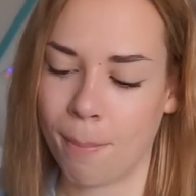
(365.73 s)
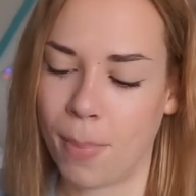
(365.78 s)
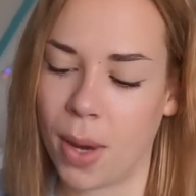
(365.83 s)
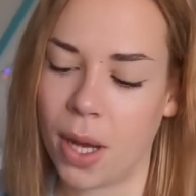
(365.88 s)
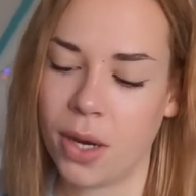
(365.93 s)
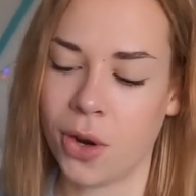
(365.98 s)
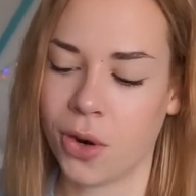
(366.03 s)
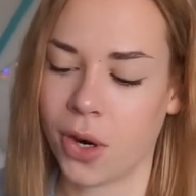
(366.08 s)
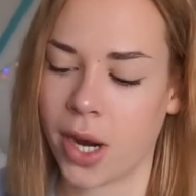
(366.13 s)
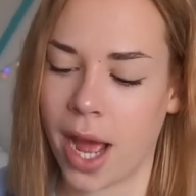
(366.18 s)

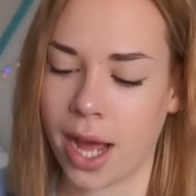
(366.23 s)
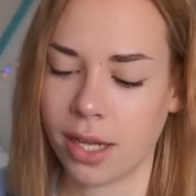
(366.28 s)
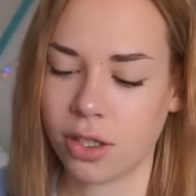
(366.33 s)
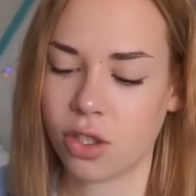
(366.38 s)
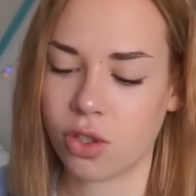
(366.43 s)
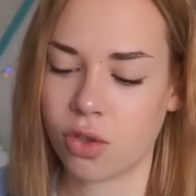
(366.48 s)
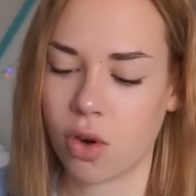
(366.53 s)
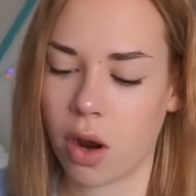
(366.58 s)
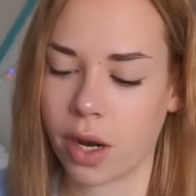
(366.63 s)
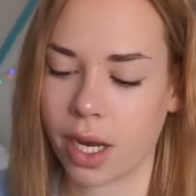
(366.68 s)
But her
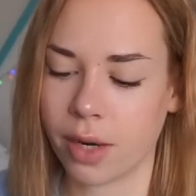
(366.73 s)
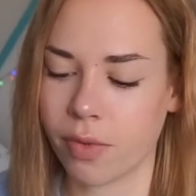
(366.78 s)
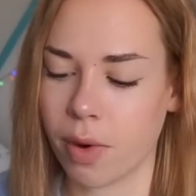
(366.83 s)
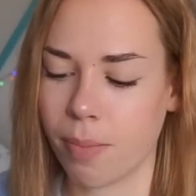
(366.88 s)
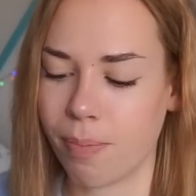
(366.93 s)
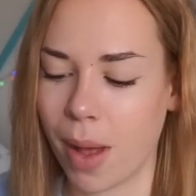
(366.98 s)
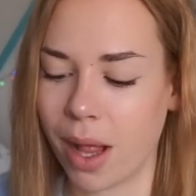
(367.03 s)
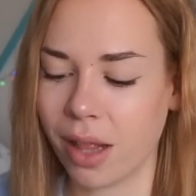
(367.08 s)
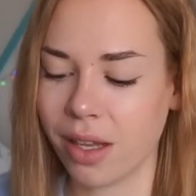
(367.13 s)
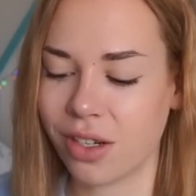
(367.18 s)
headstrong and
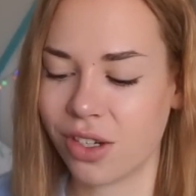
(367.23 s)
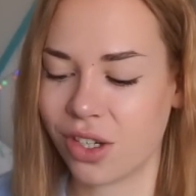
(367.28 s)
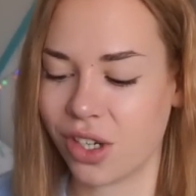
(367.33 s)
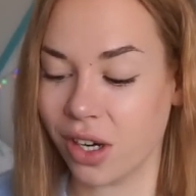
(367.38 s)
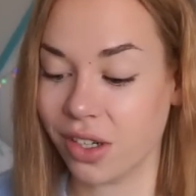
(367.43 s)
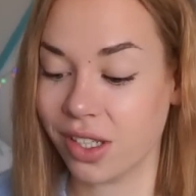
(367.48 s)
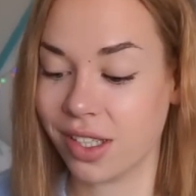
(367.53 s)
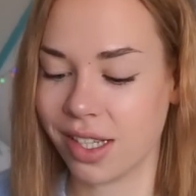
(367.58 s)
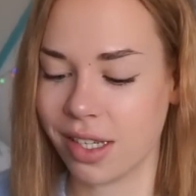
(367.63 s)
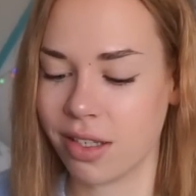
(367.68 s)
rebellious
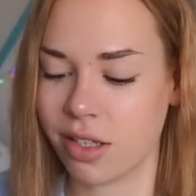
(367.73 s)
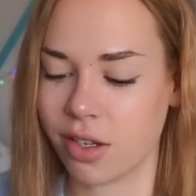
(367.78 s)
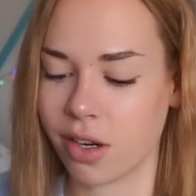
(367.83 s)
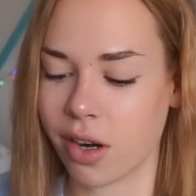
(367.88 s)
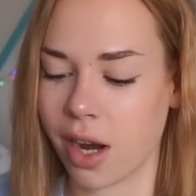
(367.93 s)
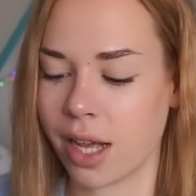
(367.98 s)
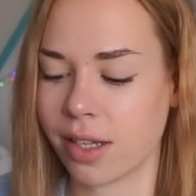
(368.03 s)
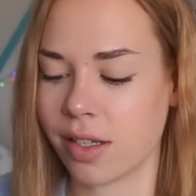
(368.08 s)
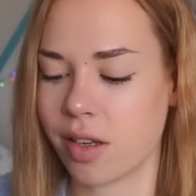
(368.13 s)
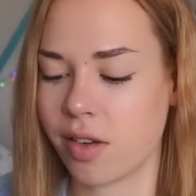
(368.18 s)
young
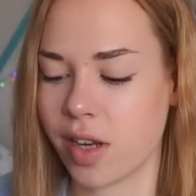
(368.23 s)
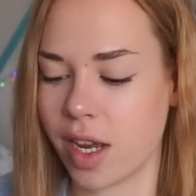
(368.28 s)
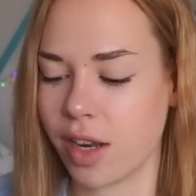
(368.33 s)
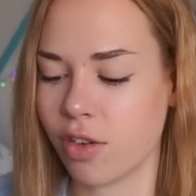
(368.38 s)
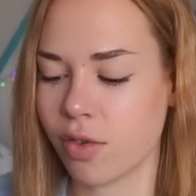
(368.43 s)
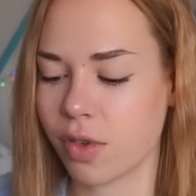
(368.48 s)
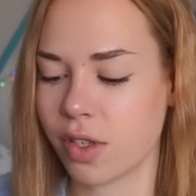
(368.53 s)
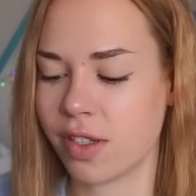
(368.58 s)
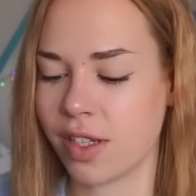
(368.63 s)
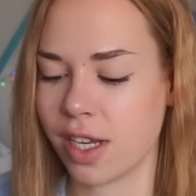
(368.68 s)
sister has a
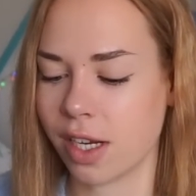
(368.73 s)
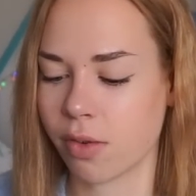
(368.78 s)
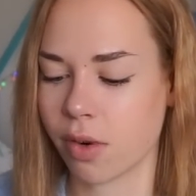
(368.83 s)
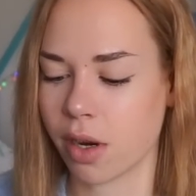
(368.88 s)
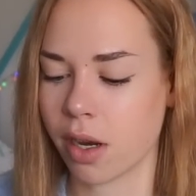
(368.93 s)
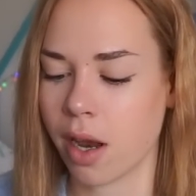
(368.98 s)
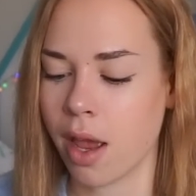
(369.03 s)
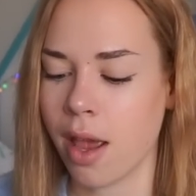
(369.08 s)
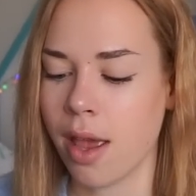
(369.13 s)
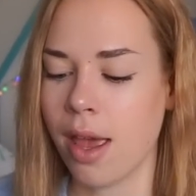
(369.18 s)
dangerous
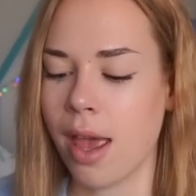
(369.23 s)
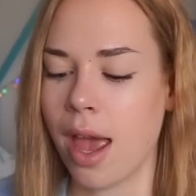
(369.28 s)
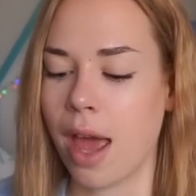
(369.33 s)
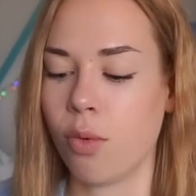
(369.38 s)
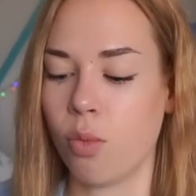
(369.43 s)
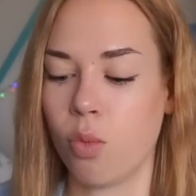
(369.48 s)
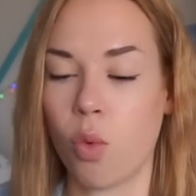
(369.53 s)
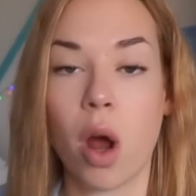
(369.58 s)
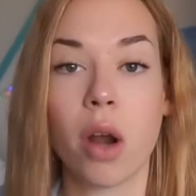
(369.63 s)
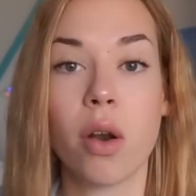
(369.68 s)
secret,
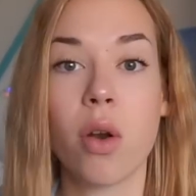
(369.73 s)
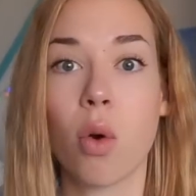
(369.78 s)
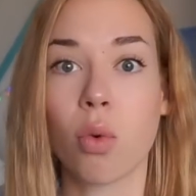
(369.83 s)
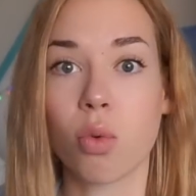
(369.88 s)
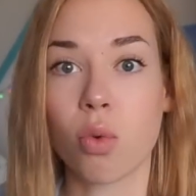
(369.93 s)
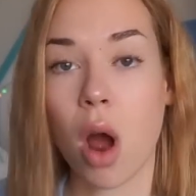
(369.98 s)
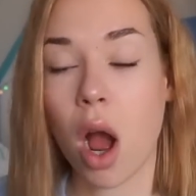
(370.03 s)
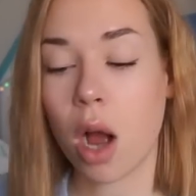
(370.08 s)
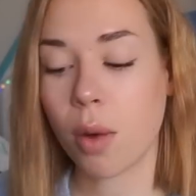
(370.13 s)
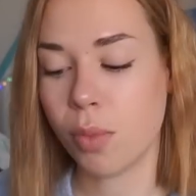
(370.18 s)
and one
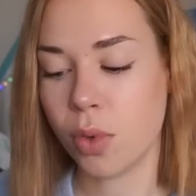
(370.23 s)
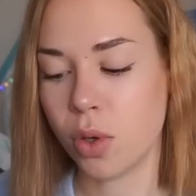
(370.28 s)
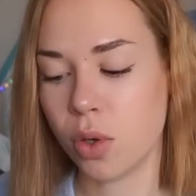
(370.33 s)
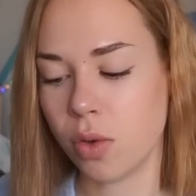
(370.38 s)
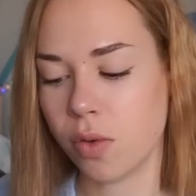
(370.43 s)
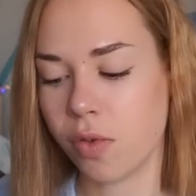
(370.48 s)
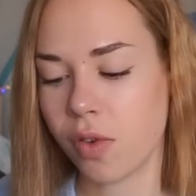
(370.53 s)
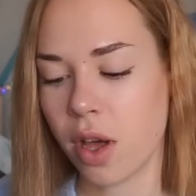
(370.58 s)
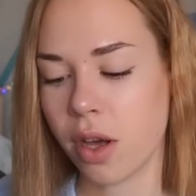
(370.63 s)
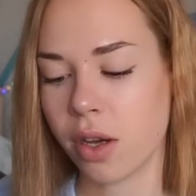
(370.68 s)
wrong
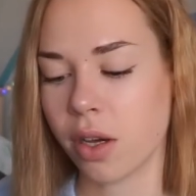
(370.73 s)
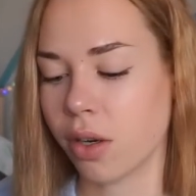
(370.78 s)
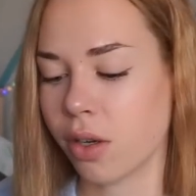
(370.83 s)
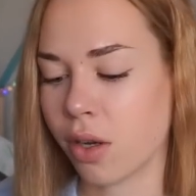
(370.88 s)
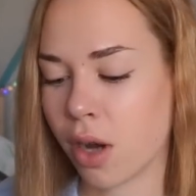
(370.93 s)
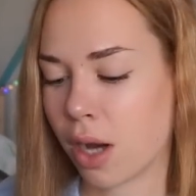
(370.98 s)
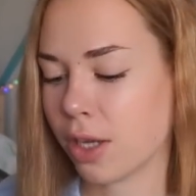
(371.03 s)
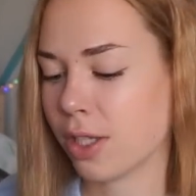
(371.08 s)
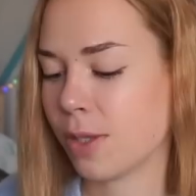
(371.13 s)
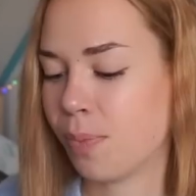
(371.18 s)
move could
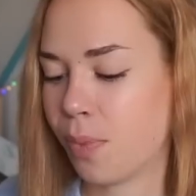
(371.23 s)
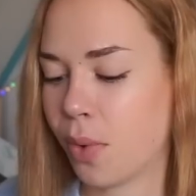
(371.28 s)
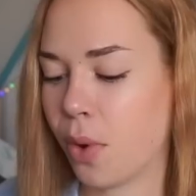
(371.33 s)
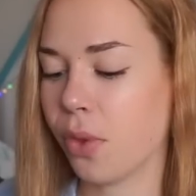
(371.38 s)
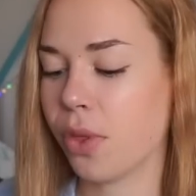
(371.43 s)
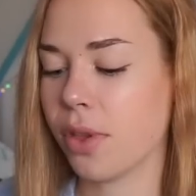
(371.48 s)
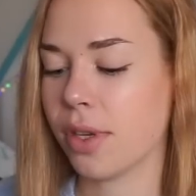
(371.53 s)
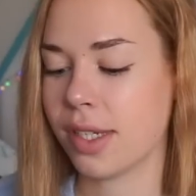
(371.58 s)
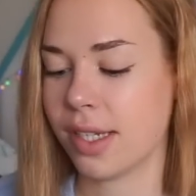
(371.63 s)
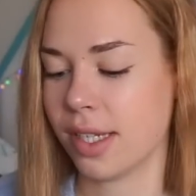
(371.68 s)
cost
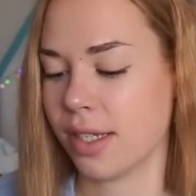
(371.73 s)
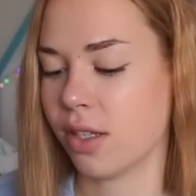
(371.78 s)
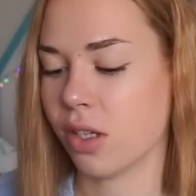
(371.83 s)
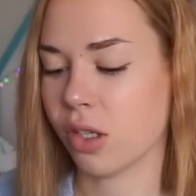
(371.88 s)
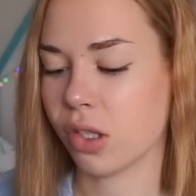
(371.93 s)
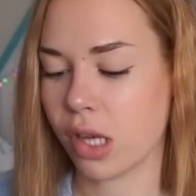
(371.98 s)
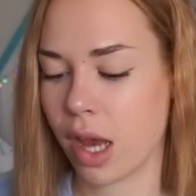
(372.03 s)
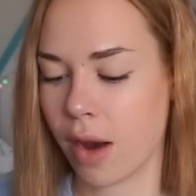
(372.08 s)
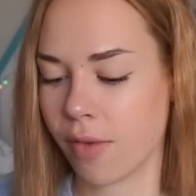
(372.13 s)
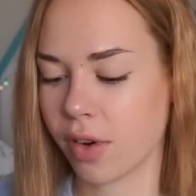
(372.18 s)
both
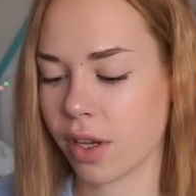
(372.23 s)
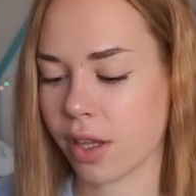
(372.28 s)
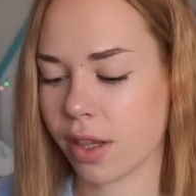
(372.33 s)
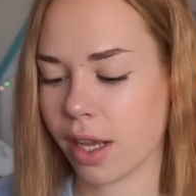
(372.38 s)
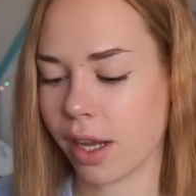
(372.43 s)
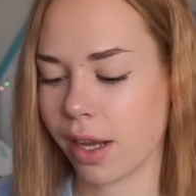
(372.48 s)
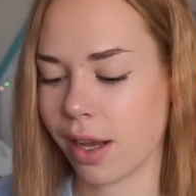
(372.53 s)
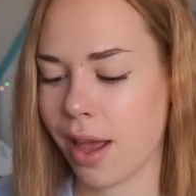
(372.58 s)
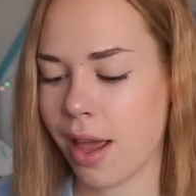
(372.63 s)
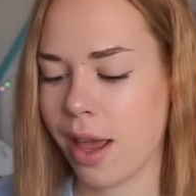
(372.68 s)
sisters
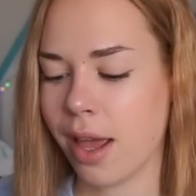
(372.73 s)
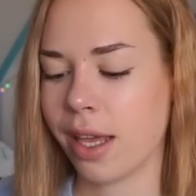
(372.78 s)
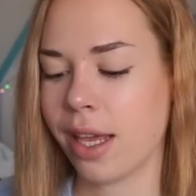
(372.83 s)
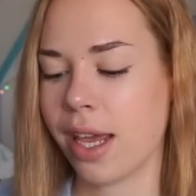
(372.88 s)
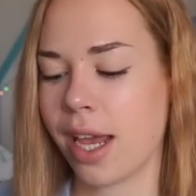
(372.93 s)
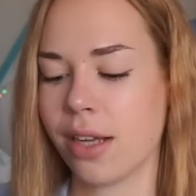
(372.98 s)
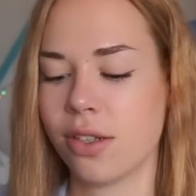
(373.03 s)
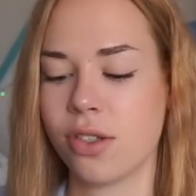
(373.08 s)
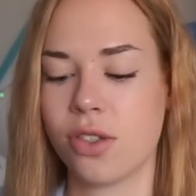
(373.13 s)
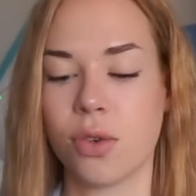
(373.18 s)
everything.
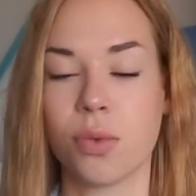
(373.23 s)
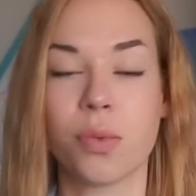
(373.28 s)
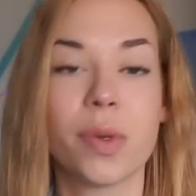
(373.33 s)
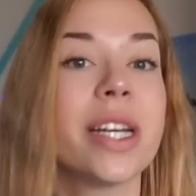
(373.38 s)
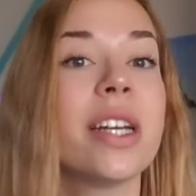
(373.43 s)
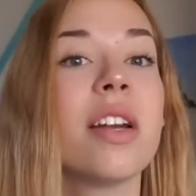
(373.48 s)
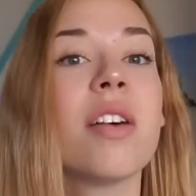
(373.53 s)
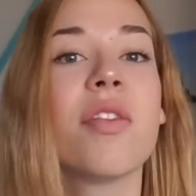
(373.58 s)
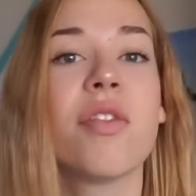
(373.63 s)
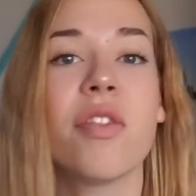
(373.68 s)
Can
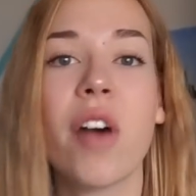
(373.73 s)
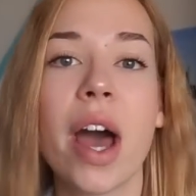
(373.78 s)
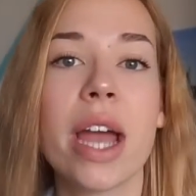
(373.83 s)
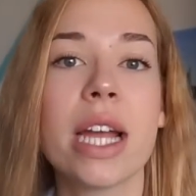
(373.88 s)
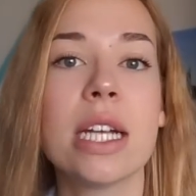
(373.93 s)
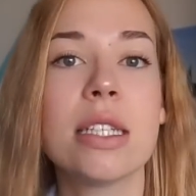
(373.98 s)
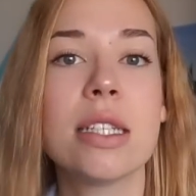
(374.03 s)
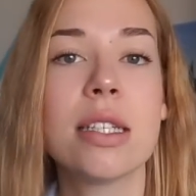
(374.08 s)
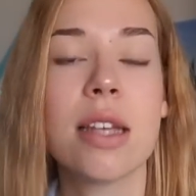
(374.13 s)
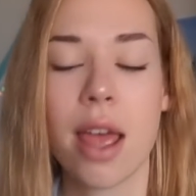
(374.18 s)
Serena
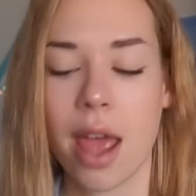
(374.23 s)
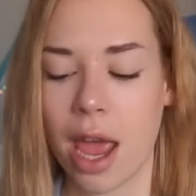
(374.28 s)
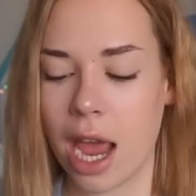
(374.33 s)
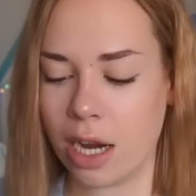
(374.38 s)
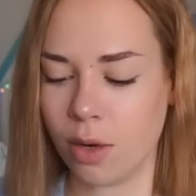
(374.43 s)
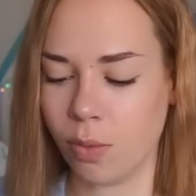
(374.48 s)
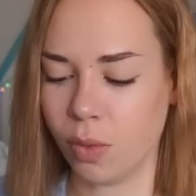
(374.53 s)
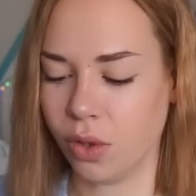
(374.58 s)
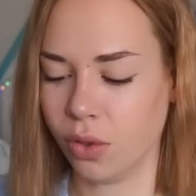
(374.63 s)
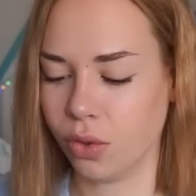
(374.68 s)
fight,
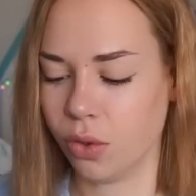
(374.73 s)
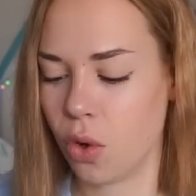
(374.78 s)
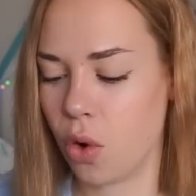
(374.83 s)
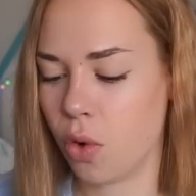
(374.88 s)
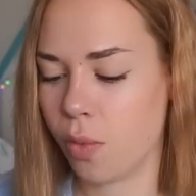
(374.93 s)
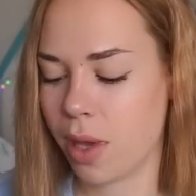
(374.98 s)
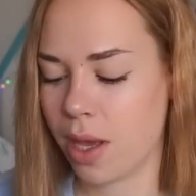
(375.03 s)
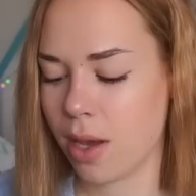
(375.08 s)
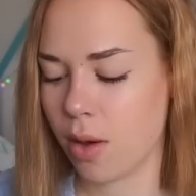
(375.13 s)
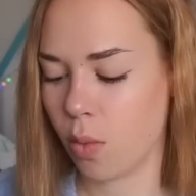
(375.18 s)
and will
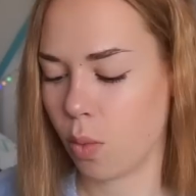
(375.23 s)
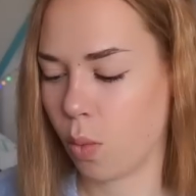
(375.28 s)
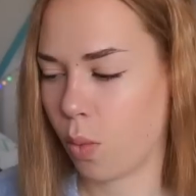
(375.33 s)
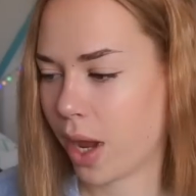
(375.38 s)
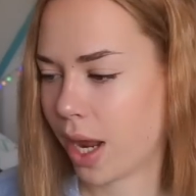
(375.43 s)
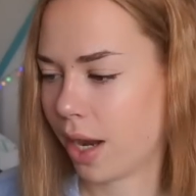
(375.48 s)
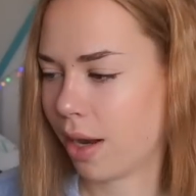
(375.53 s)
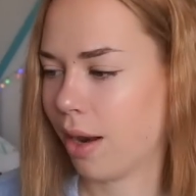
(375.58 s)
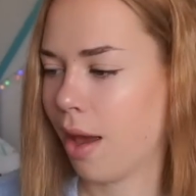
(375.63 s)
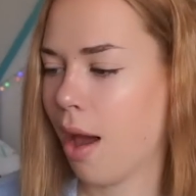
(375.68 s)
Nomi
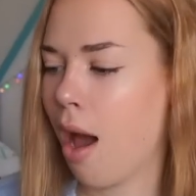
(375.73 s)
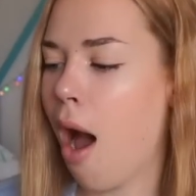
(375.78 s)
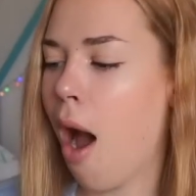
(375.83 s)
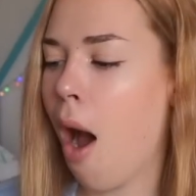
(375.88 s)
win?